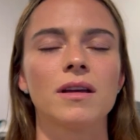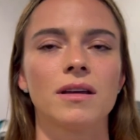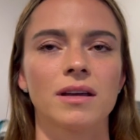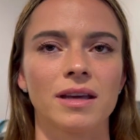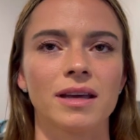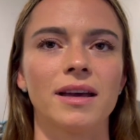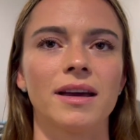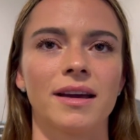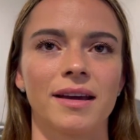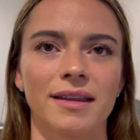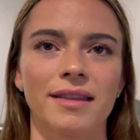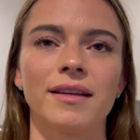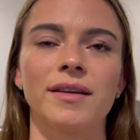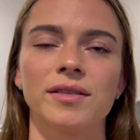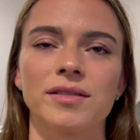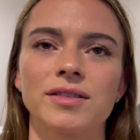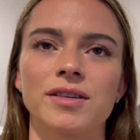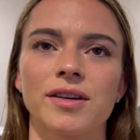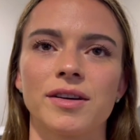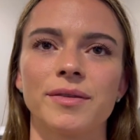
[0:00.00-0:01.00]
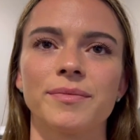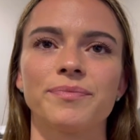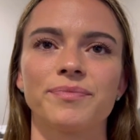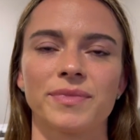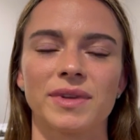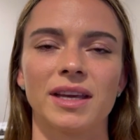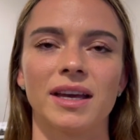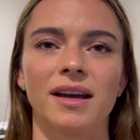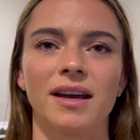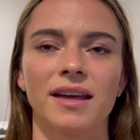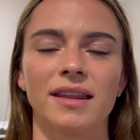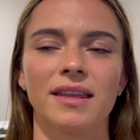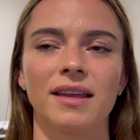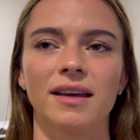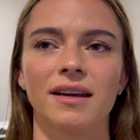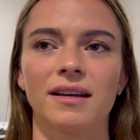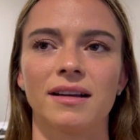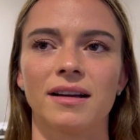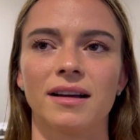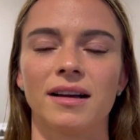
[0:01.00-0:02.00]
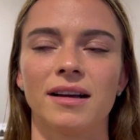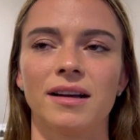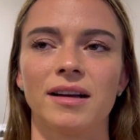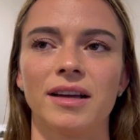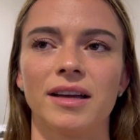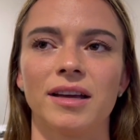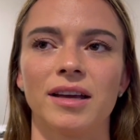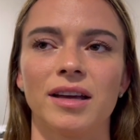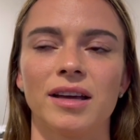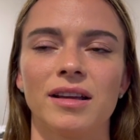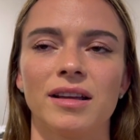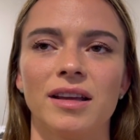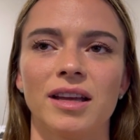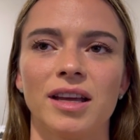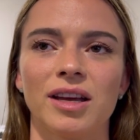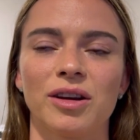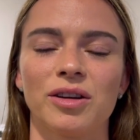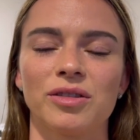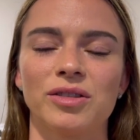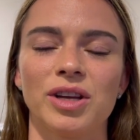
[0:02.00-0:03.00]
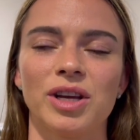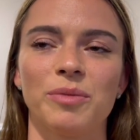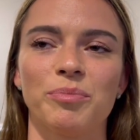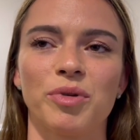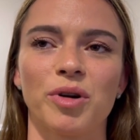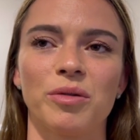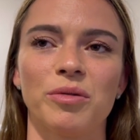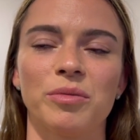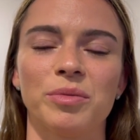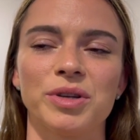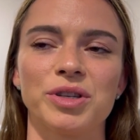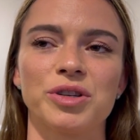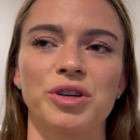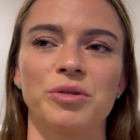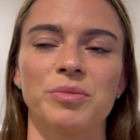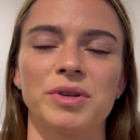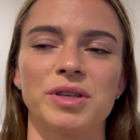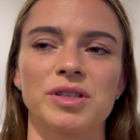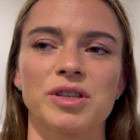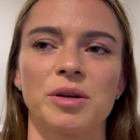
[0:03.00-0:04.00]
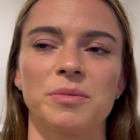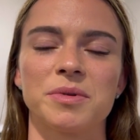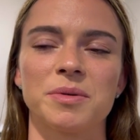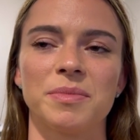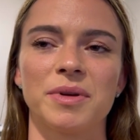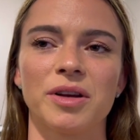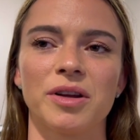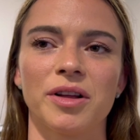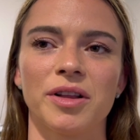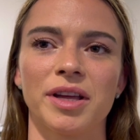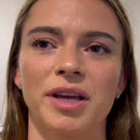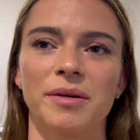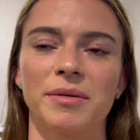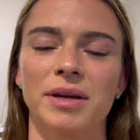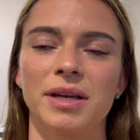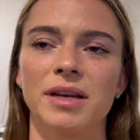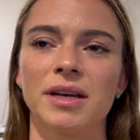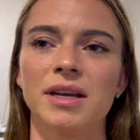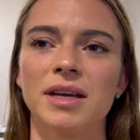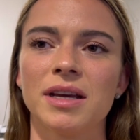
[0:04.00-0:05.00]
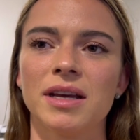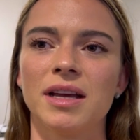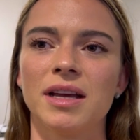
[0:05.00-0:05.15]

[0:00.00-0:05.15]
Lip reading: Yeah, I think so. Yeah, I think it probably should have been stopped a bit earlier, but